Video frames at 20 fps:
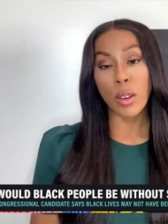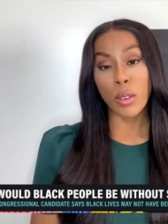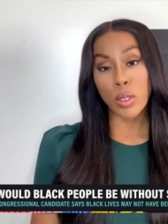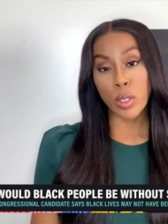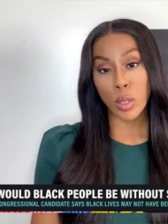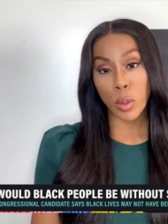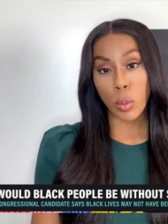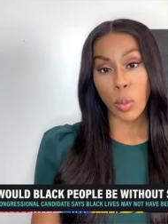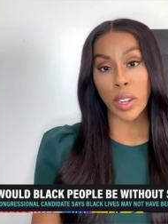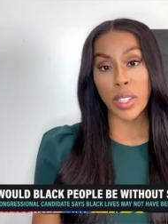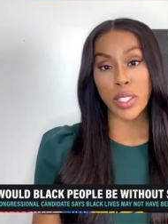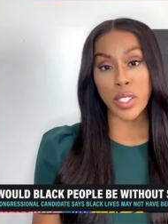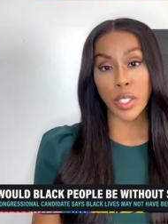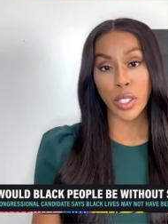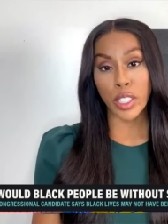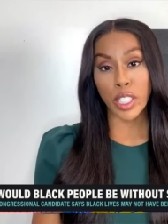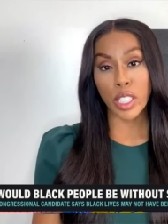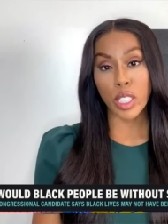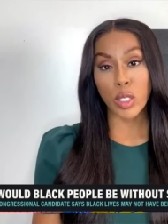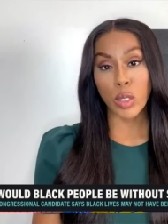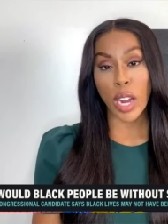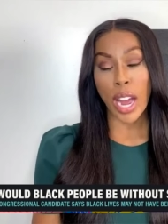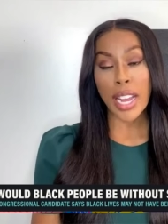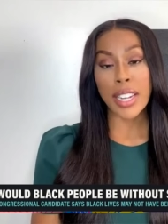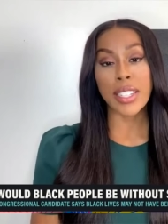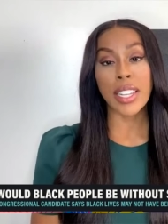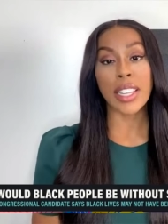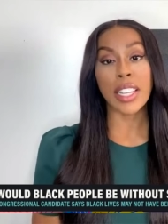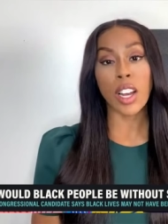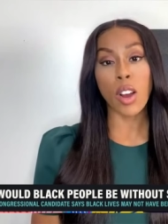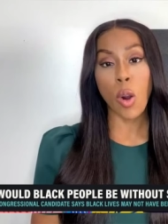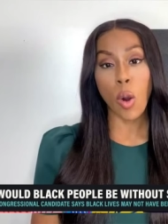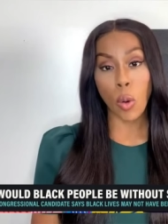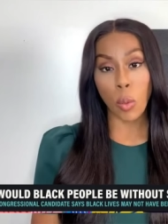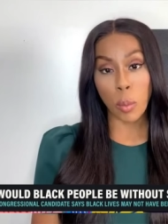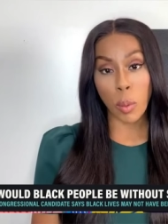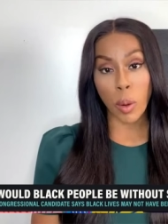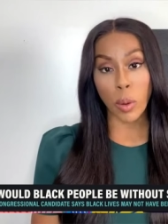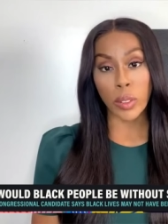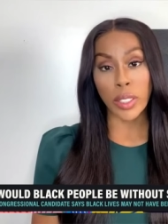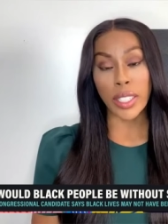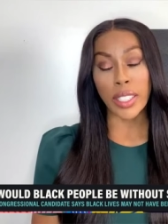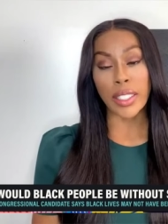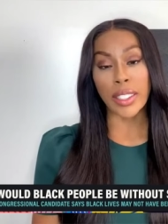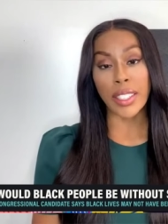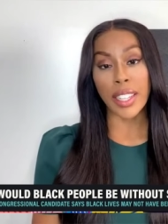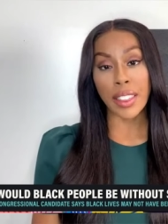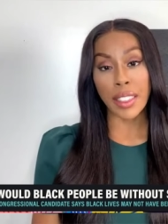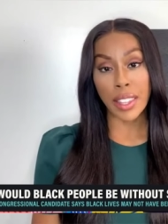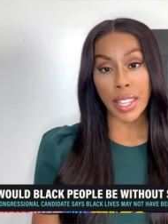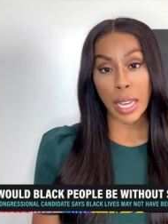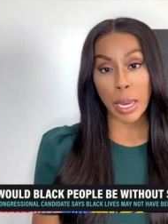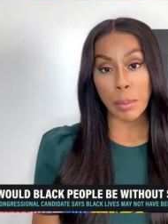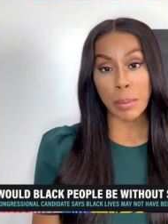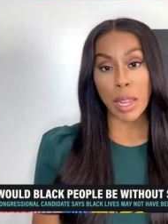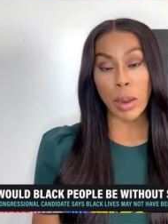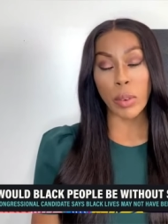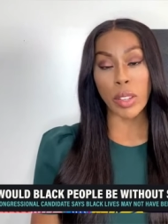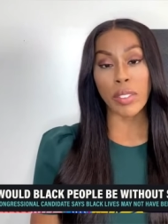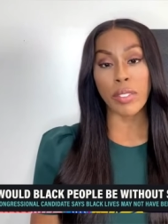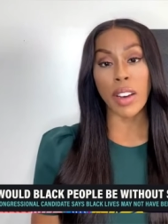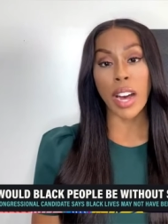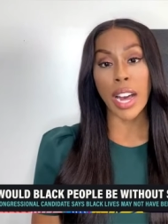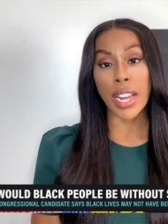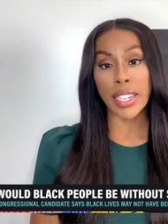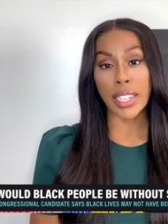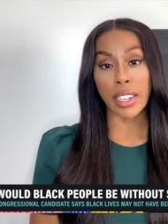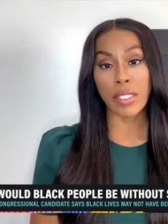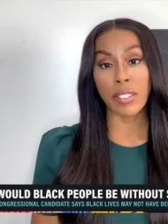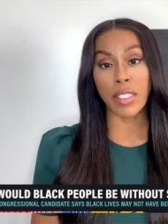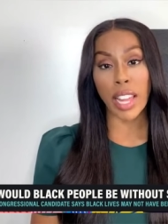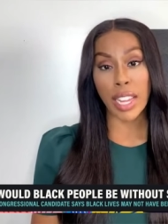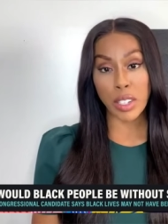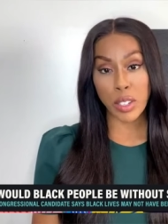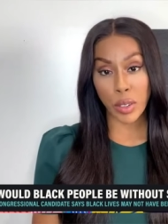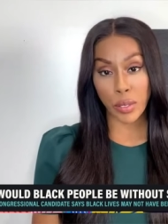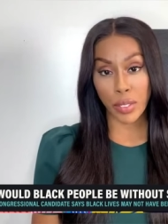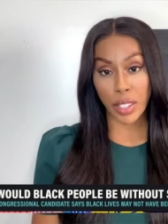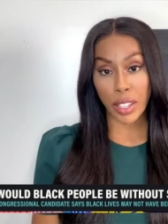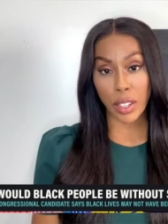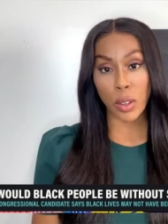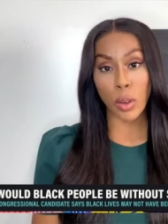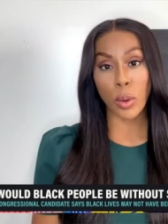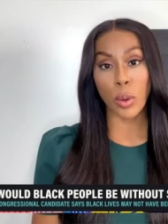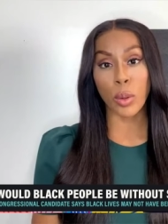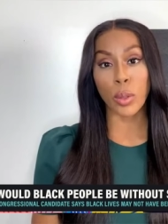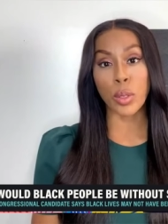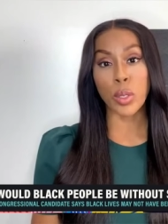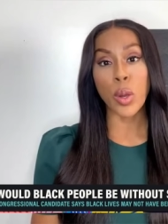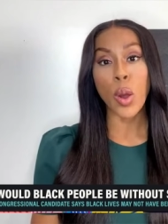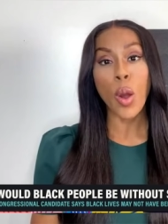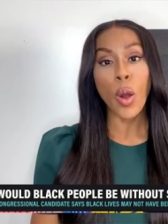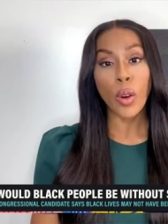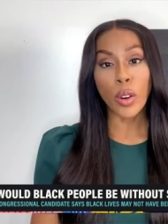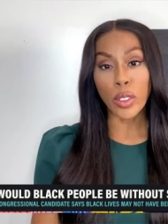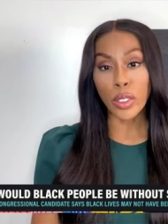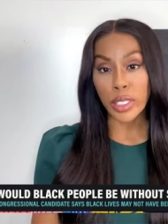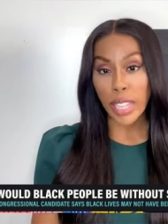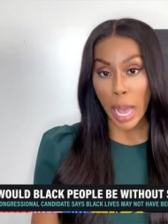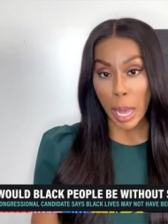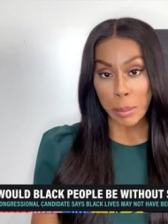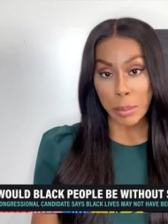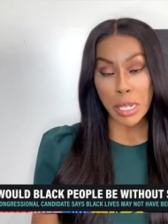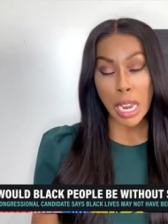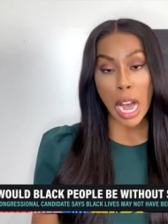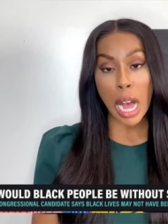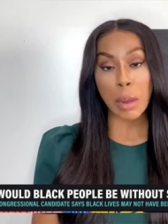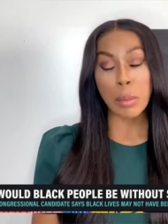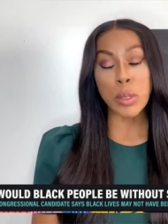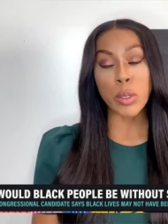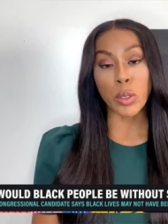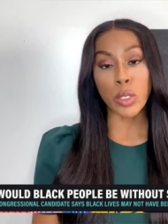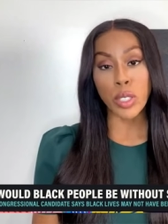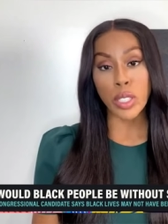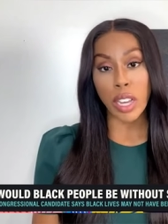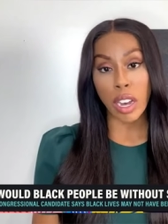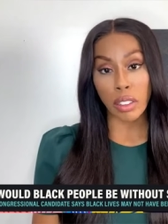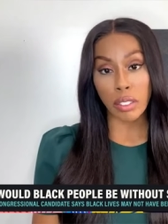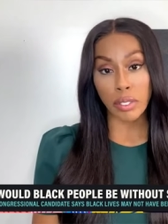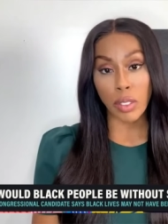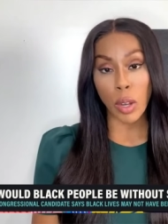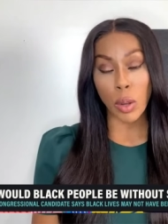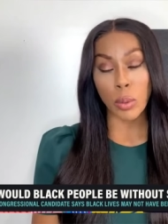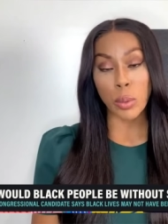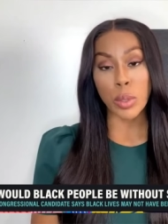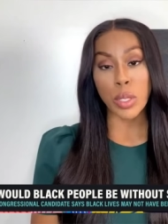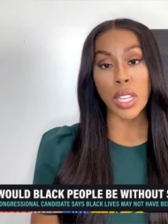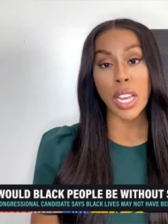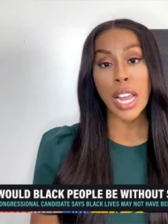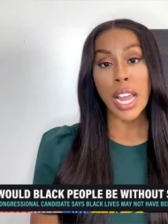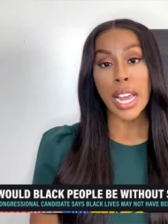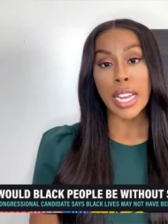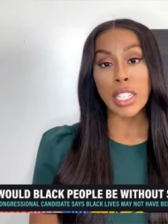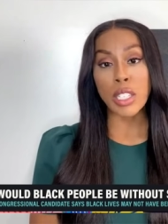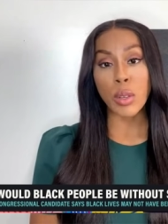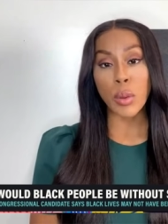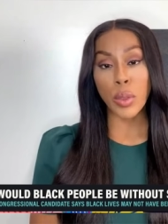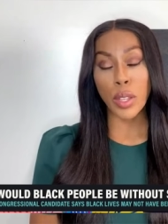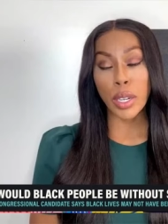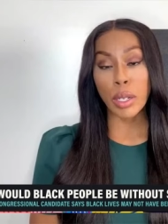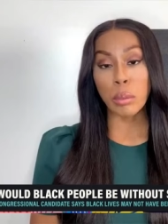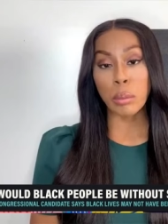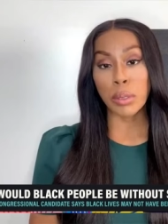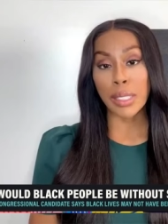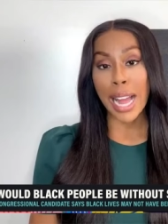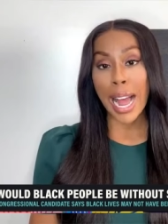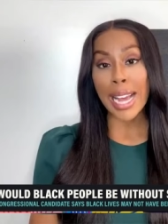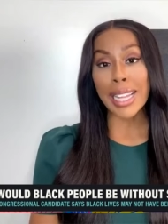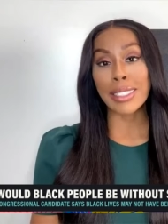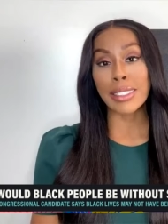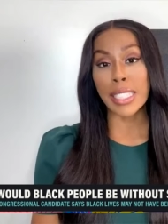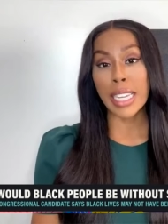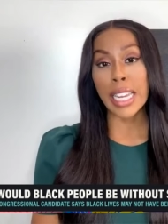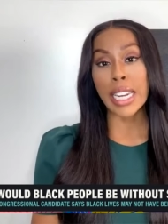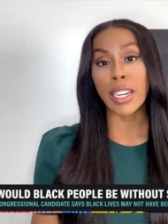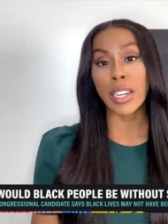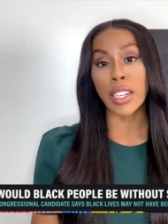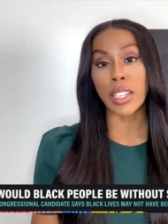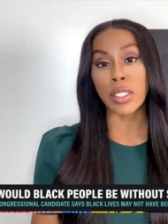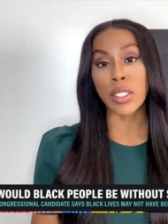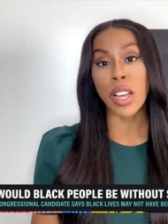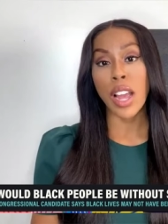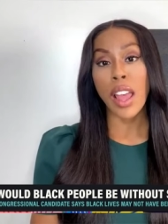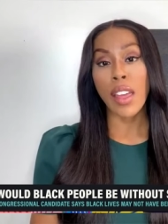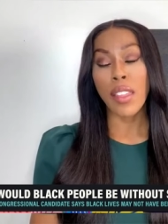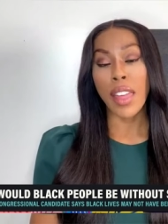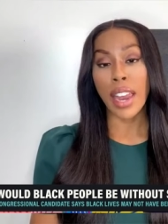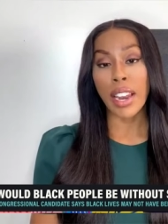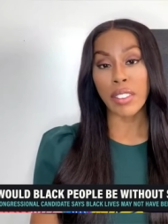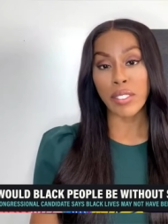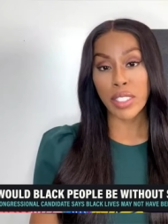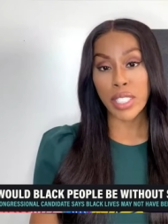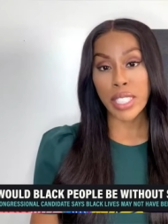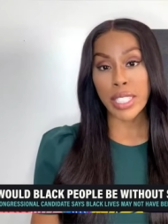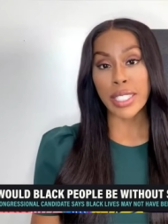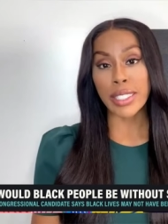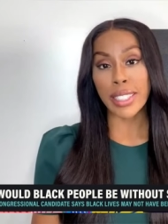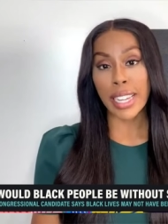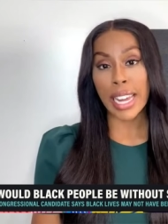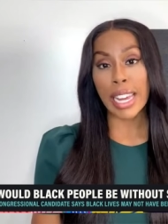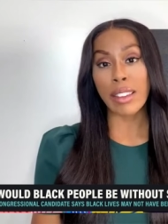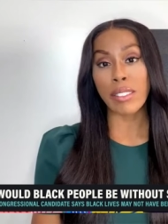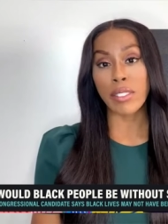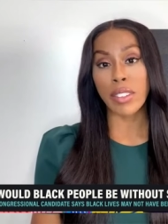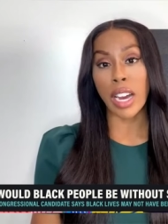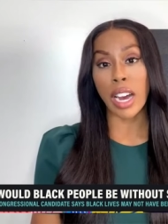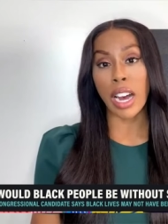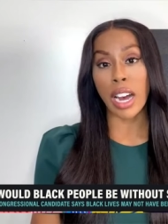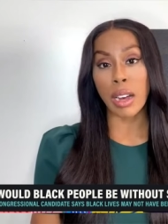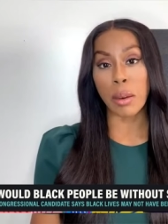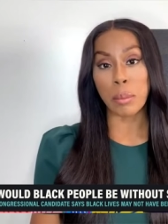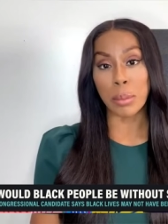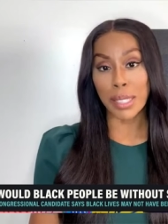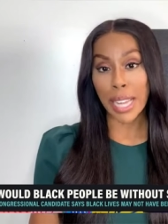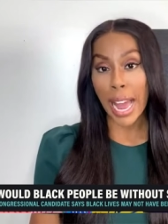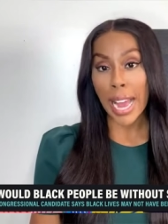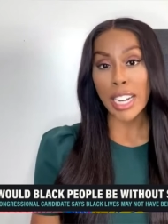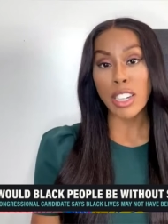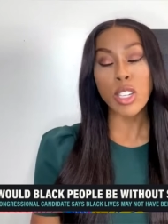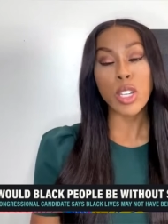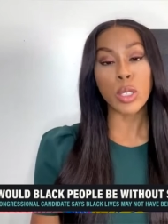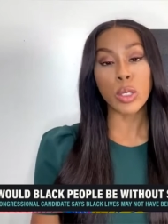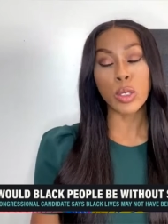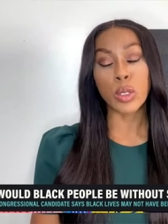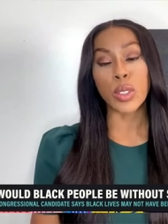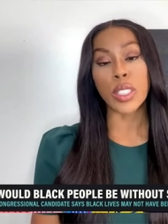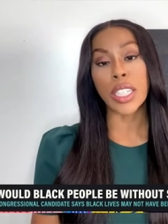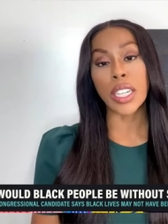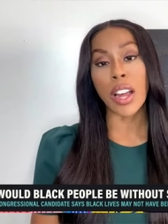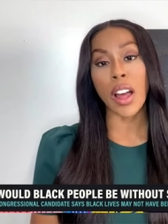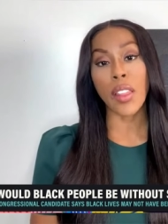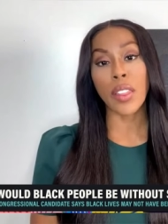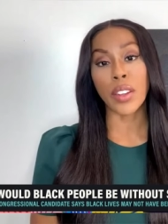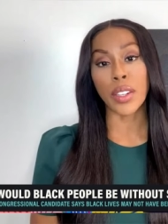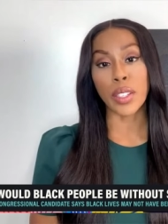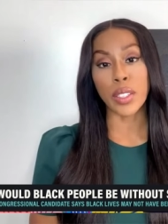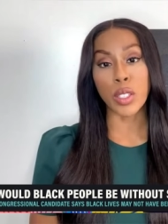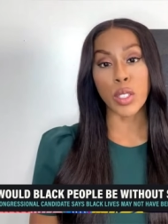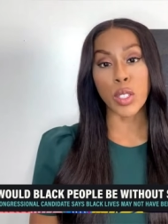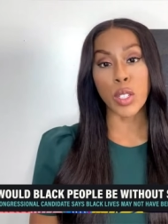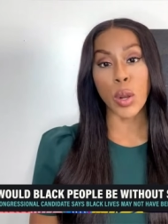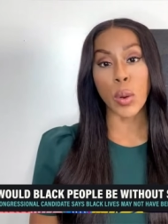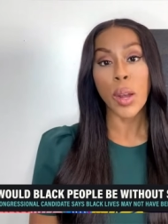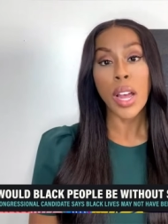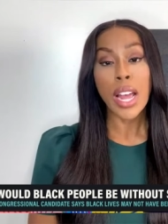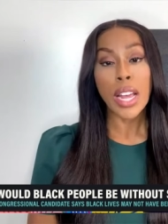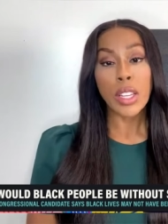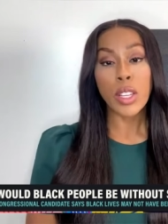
those are the ones that are extracting the cobalt and the lithium that we find in electric vehicles or laptops or cell phones. And so, there are black leaders that have enslaved uh, black children and others. And so,